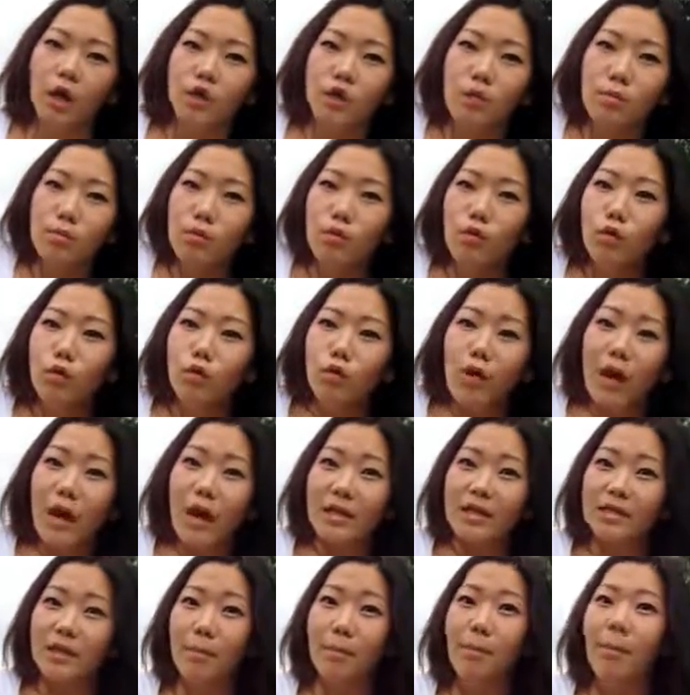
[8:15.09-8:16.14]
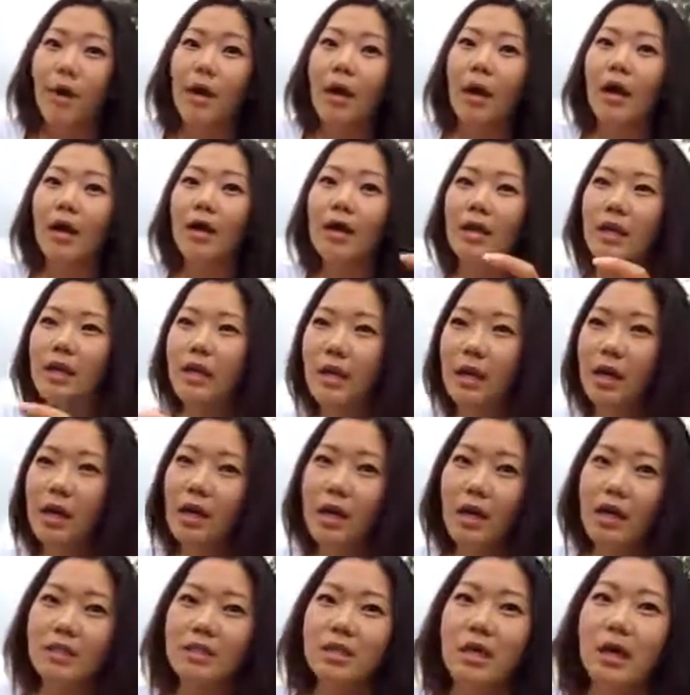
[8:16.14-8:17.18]
to move as a body,
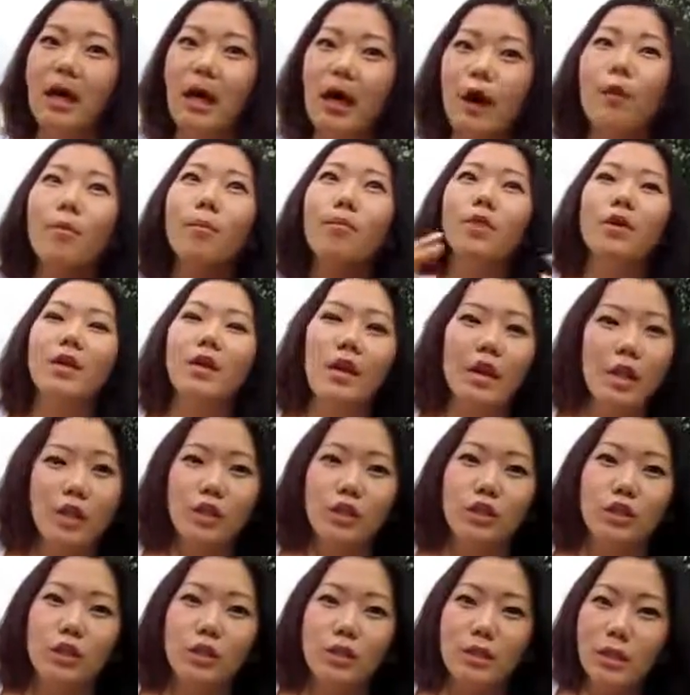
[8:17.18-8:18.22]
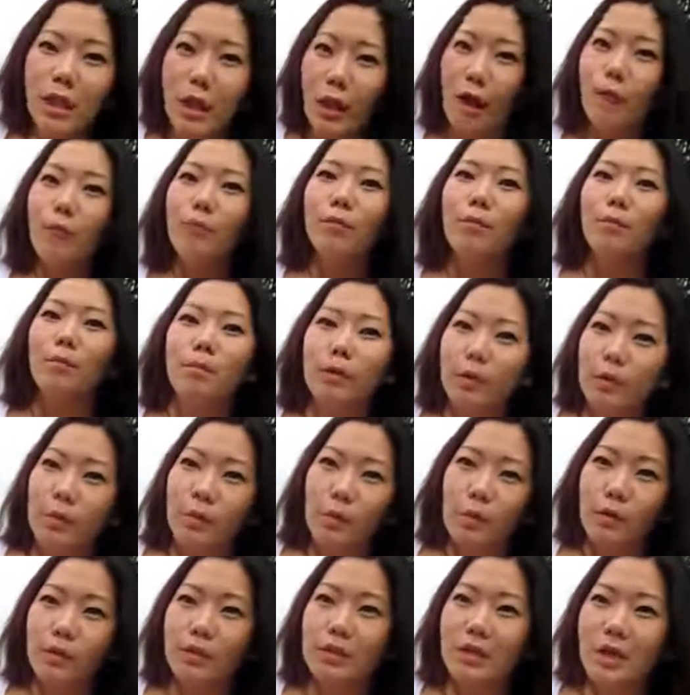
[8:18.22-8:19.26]
to help the nation, to help the
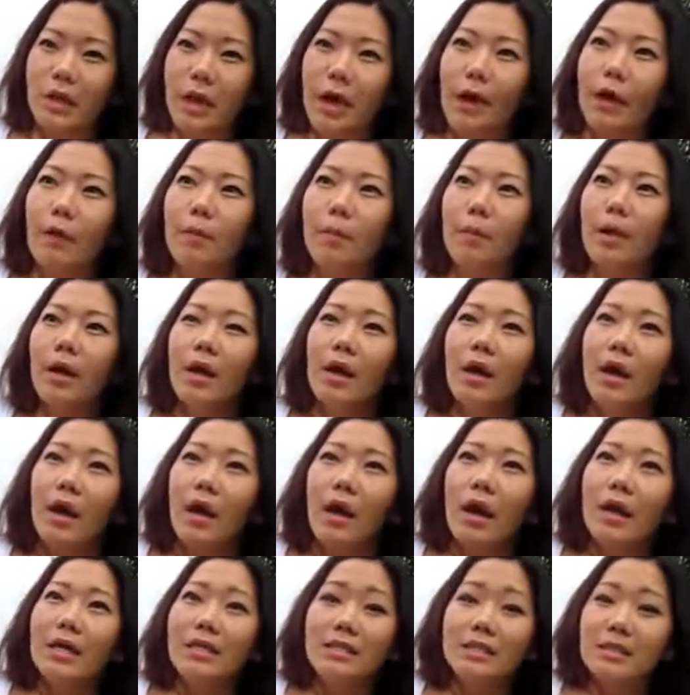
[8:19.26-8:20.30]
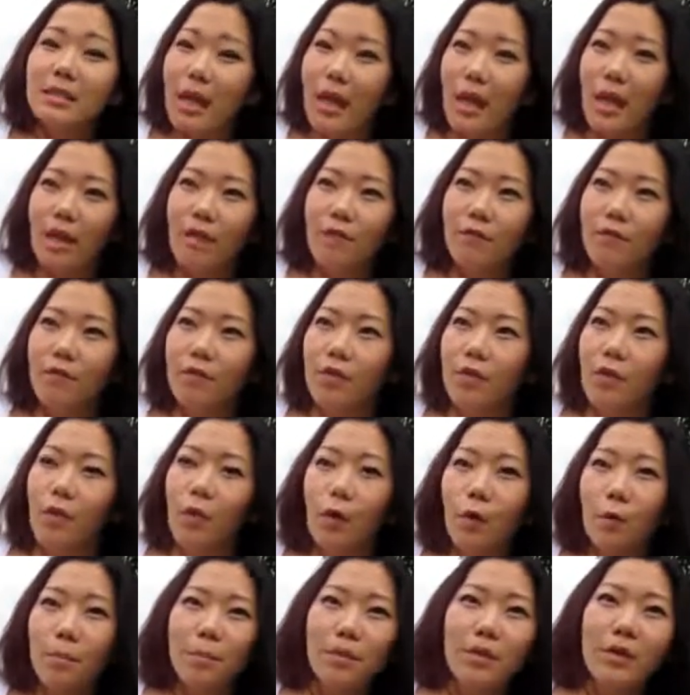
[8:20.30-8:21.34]
people, to help save the
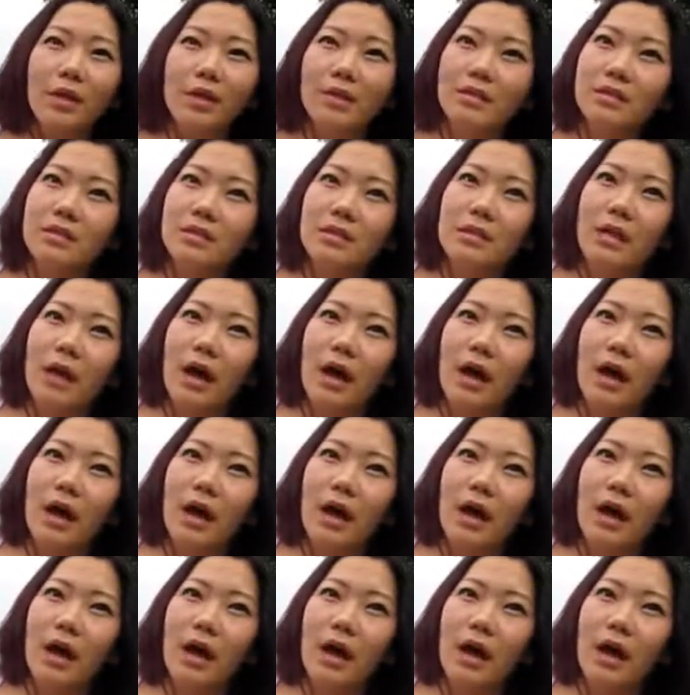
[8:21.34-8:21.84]
hopeless,